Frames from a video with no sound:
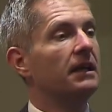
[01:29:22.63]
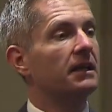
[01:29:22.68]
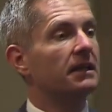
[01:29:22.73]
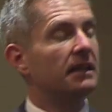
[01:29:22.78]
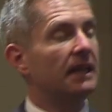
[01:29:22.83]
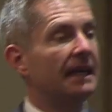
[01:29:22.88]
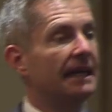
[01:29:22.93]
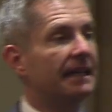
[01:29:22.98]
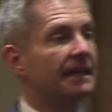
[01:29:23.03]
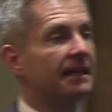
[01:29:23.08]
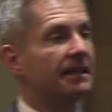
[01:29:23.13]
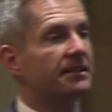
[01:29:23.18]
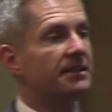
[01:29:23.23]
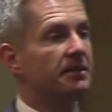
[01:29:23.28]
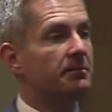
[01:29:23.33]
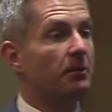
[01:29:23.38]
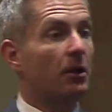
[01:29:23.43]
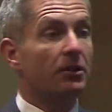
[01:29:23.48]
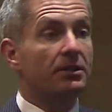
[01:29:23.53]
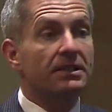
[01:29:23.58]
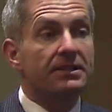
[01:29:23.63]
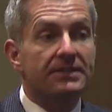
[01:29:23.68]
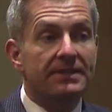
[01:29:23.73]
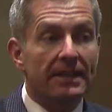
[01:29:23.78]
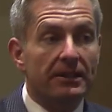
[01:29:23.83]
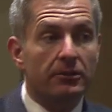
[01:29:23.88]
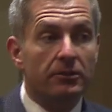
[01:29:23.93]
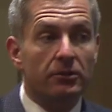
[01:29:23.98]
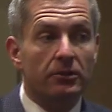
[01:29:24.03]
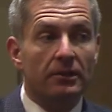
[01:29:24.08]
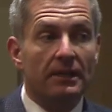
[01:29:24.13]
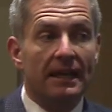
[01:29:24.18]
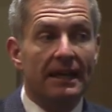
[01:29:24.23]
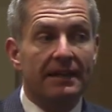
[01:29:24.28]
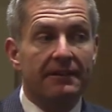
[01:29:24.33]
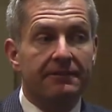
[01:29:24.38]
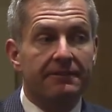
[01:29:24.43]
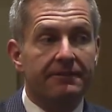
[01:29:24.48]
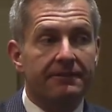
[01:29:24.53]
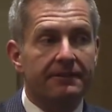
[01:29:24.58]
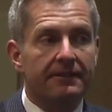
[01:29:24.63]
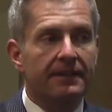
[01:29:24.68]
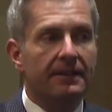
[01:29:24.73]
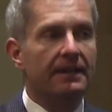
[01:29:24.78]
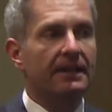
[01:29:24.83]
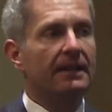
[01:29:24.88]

like is it multicellular life?